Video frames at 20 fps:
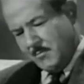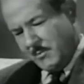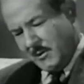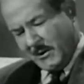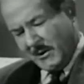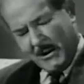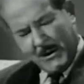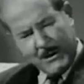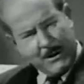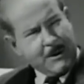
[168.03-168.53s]

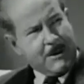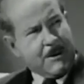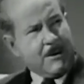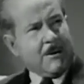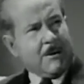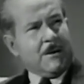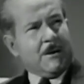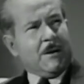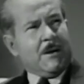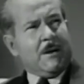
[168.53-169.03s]
But
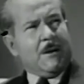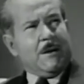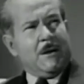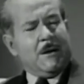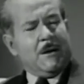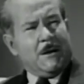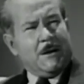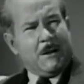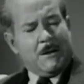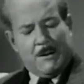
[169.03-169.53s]
here,
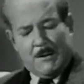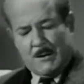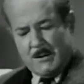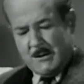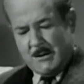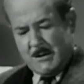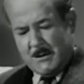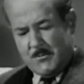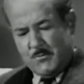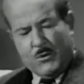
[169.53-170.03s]

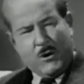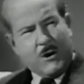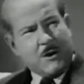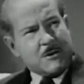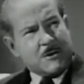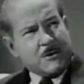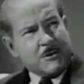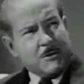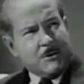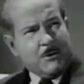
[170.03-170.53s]
the
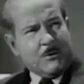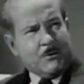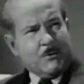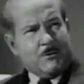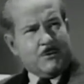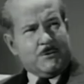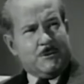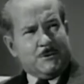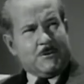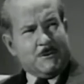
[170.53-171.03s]
words you
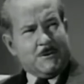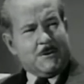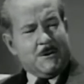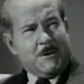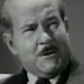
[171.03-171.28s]
use,